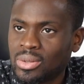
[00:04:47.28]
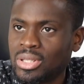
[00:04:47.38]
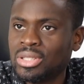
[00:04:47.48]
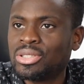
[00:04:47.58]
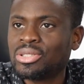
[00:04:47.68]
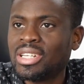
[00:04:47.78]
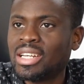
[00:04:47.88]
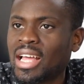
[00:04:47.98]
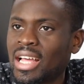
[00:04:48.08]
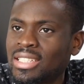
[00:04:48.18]

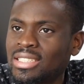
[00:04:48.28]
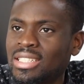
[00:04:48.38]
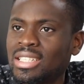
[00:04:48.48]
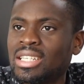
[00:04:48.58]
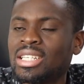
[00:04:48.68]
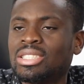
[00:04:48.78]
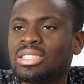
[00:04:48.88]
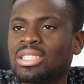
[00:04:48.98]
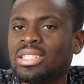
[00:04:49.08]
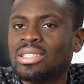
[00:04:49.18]
internet
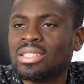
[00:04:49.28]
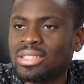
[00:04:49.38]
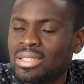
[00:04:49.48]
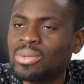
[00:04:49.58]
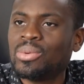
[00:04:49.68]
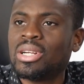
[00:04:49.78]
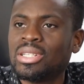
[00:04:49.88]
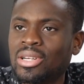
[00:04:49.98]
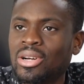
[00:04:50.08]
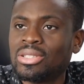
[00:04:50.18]
access, and
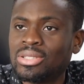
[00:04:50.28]
whatnot.